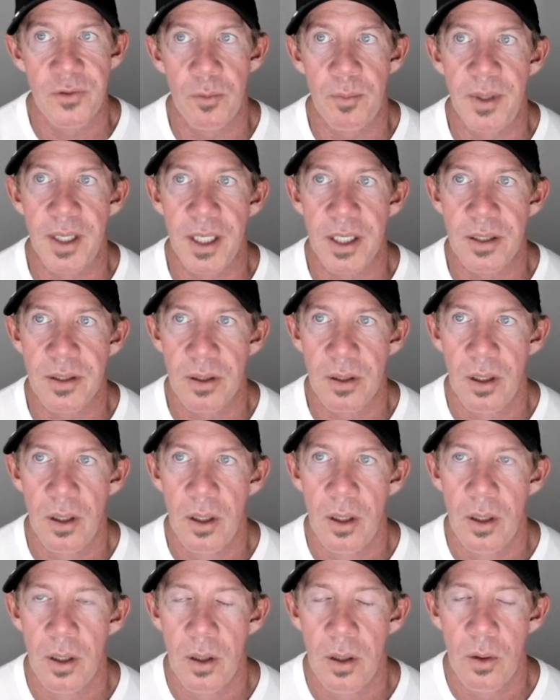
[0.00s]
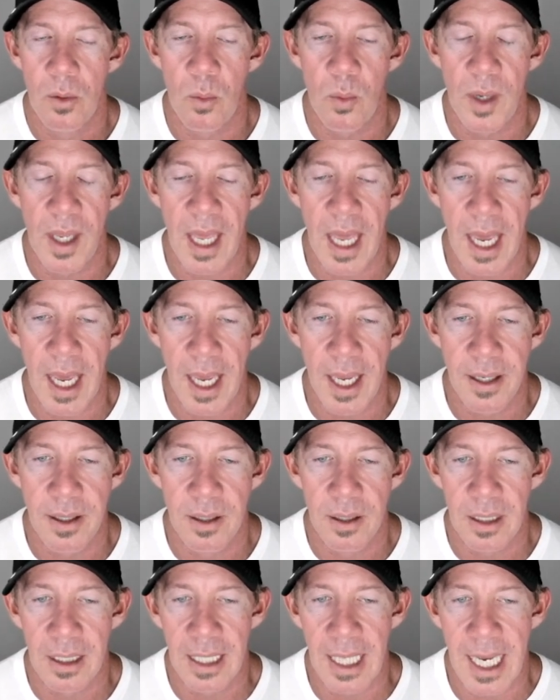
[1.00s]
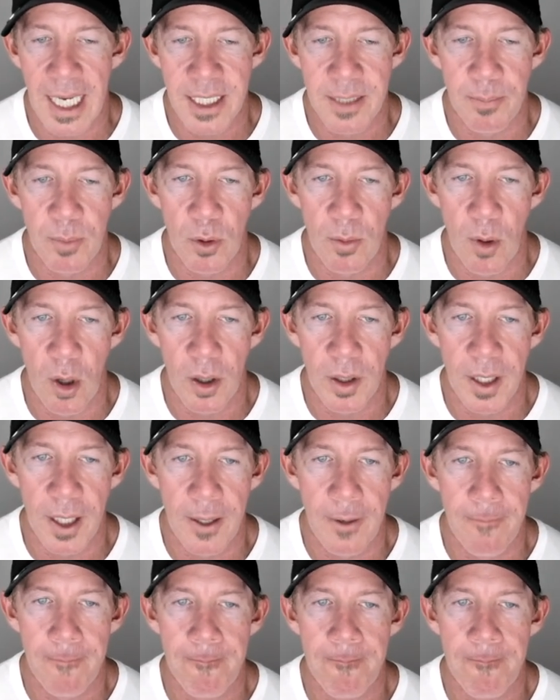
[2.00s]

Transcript: picks we had last bull market,